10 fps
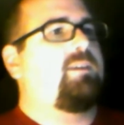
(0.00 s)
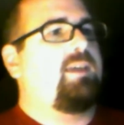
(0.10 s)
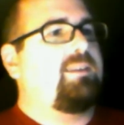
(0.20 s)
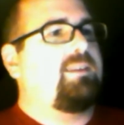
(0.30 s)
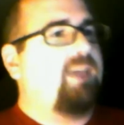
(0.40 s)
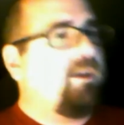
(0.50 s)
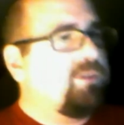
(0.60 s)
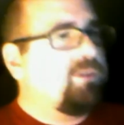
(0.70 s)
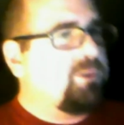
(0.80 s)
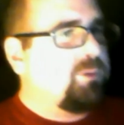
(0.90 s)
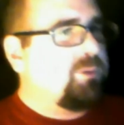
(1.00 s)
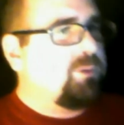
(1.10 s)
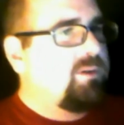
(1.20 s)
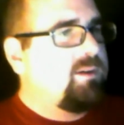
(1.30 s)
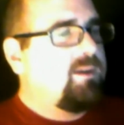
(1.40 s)
and tell you
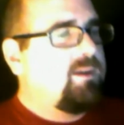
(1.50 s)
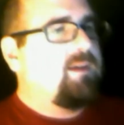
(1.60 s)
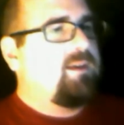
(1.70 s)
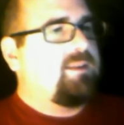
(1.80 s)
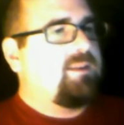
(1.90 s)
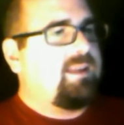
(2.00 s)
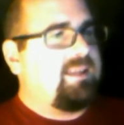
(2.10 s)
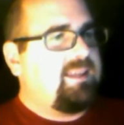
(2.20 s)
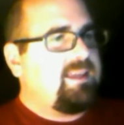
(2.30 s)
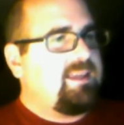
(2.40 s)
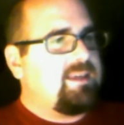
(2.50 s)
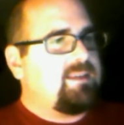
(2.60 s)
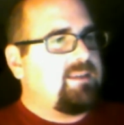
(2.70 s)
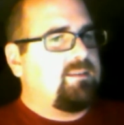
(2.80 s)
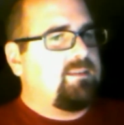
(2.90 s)
that he
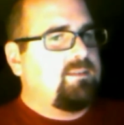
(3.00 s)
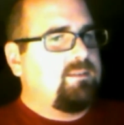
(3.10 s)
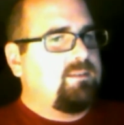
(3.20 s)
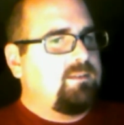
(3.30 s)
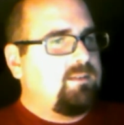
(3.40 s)
is.